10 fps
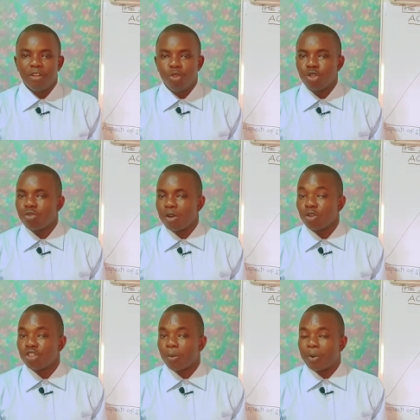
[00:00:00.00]
Those who are
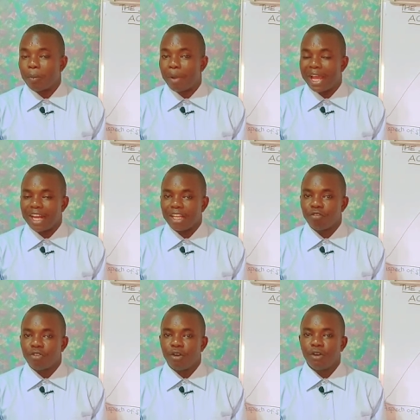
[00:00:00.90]
also preparing
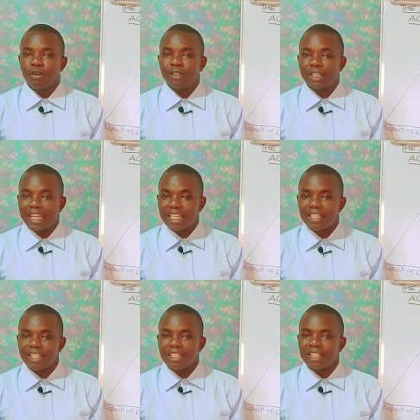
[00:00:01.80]
for
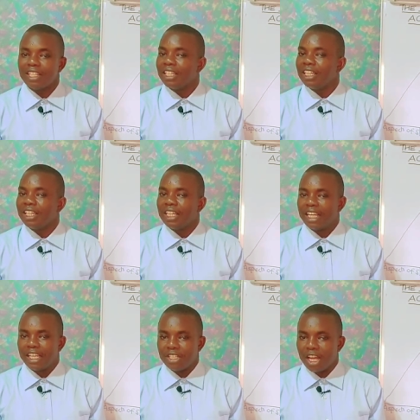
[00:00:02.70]
KCC
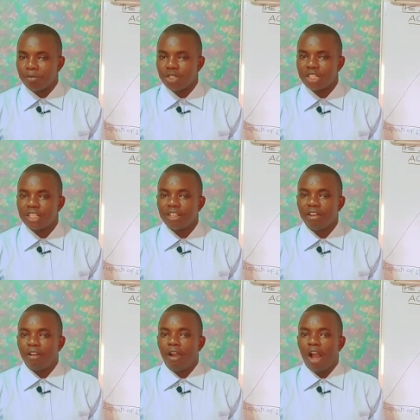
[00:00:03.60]
exams,
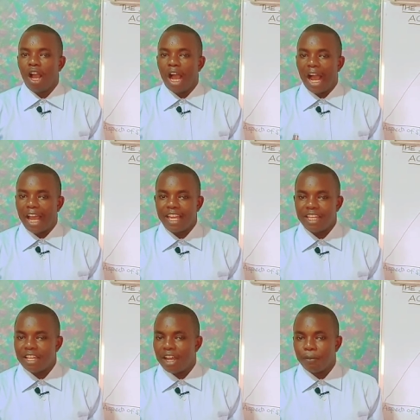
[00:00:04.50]

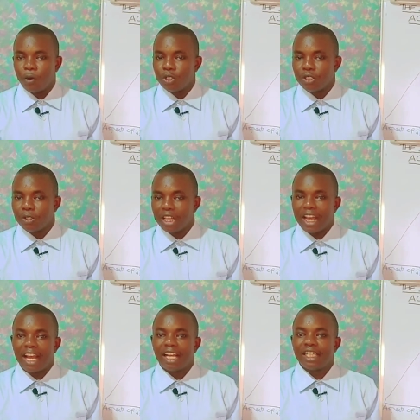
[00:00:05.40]
I am also
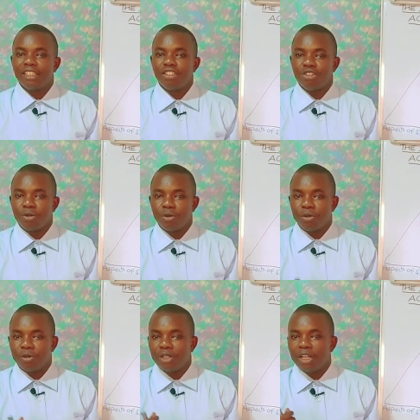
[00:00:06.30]
there to
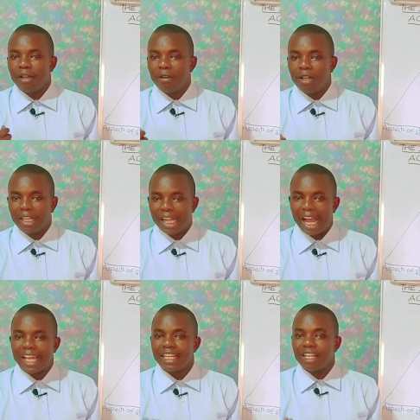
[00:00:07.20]

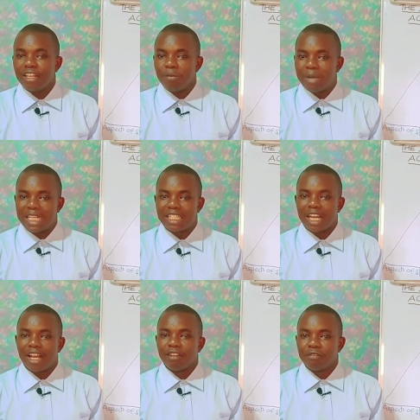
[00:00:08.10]
guide and
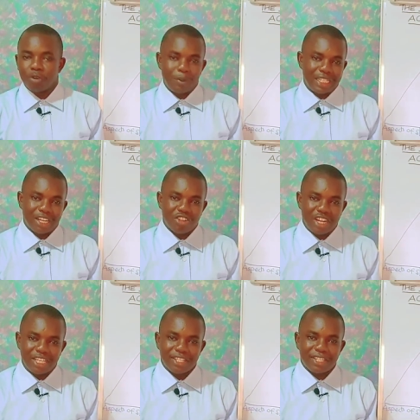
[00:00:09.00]
mentor for better
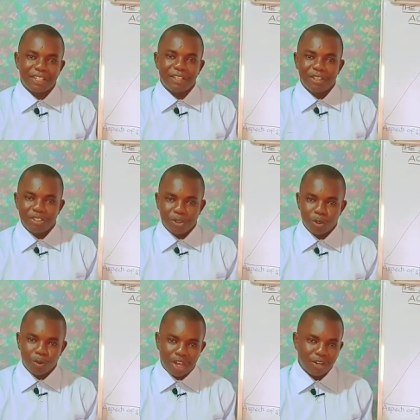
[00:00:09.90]
grades. So
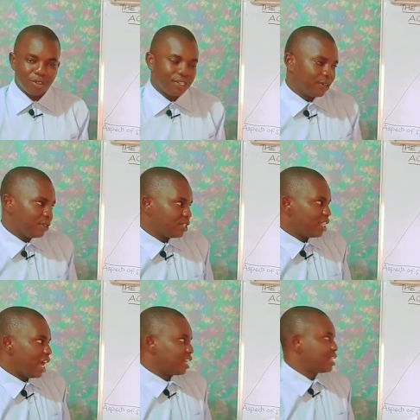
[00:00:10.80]
you can also note
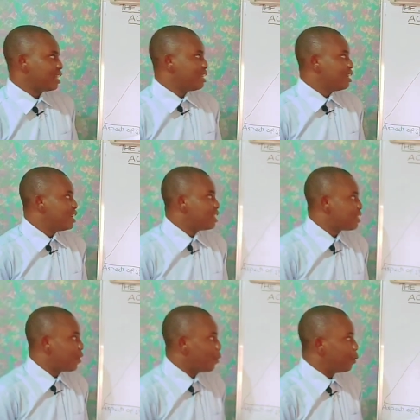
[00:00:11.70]
that.
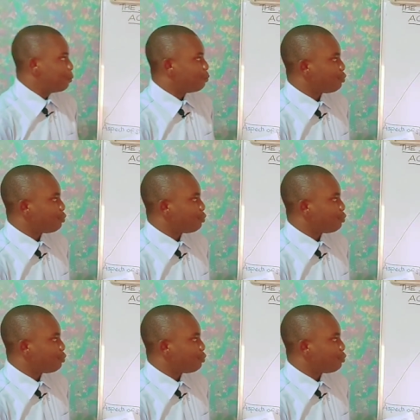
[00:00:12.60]
So